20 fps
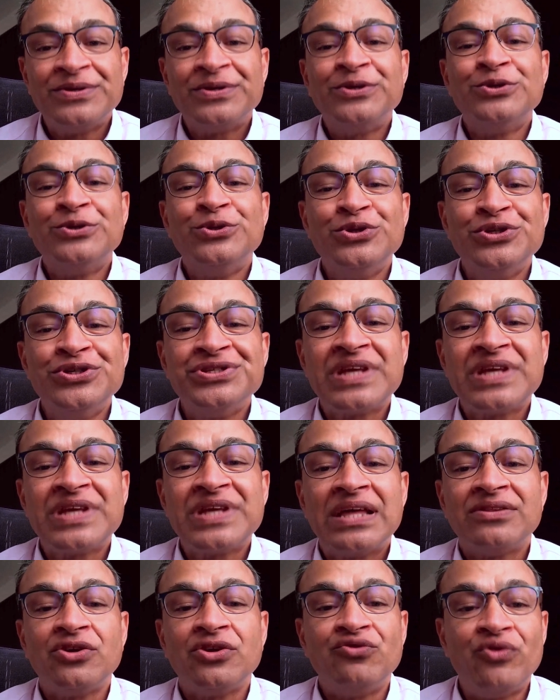who is
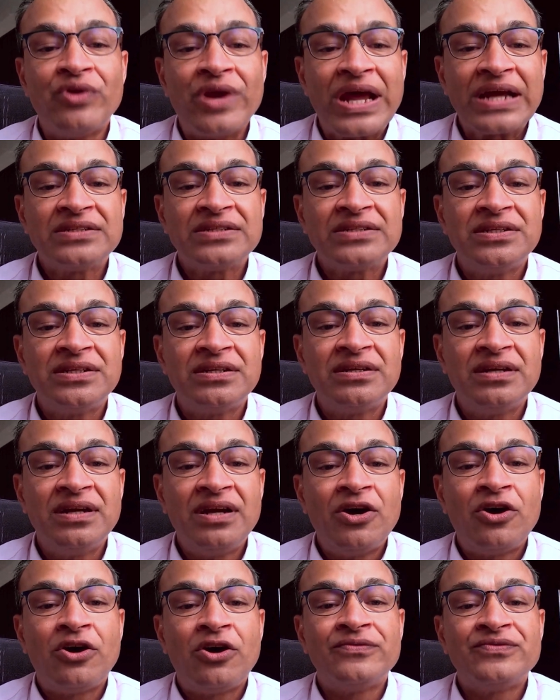the Director
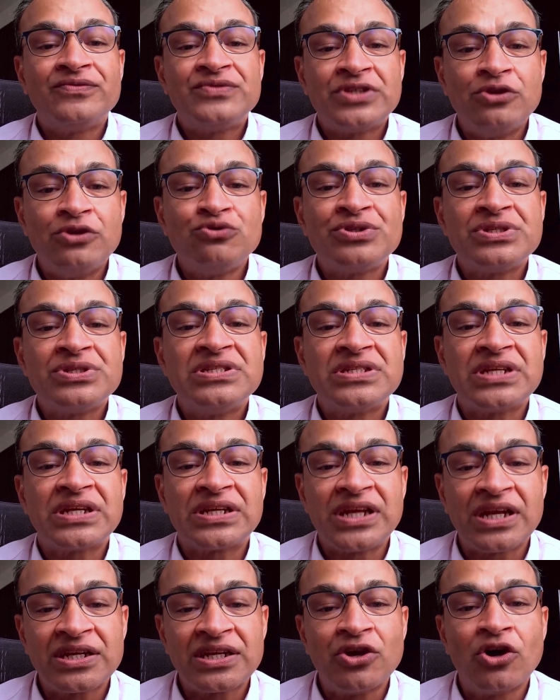of Solutions and
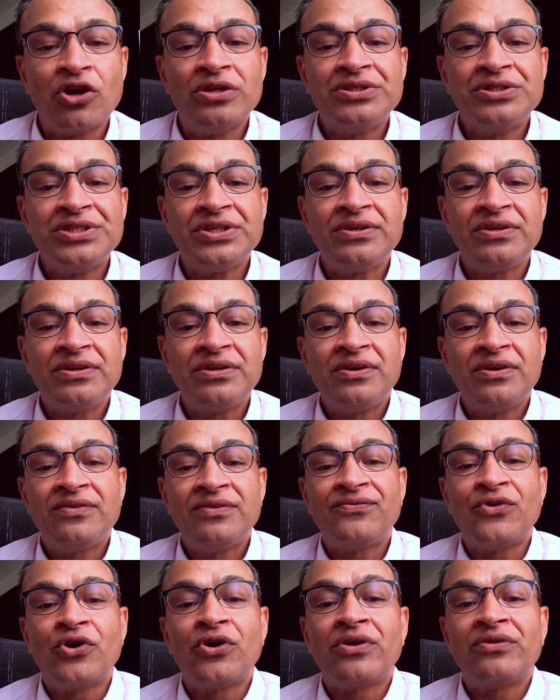Technology
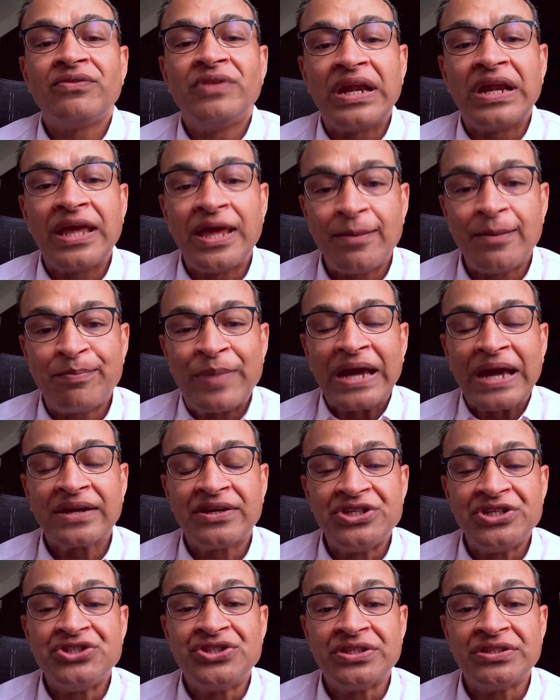for the APAC
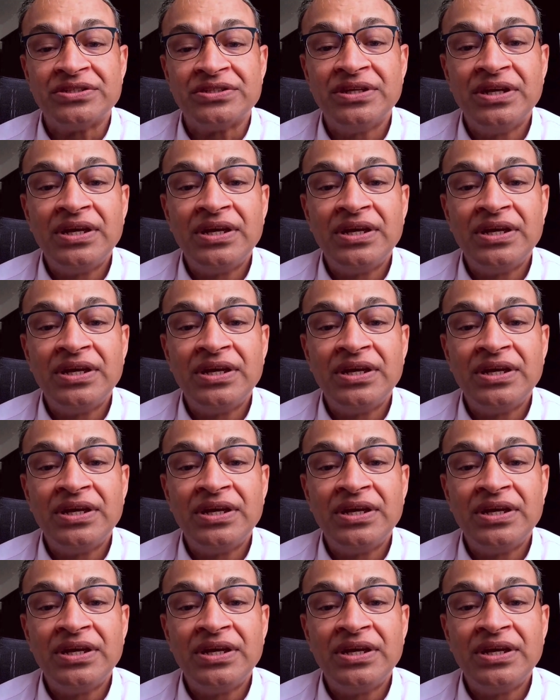region.